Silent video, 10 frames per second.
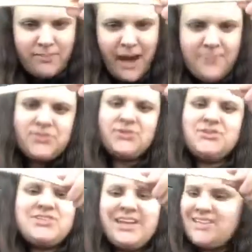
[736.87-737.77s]
popsicle
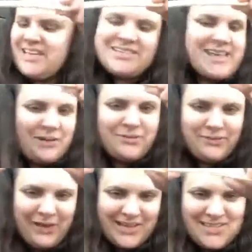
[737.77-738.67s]
sticks and dental
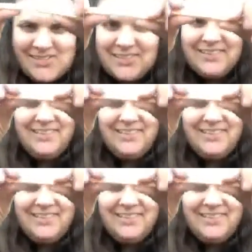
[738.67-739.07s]
floss.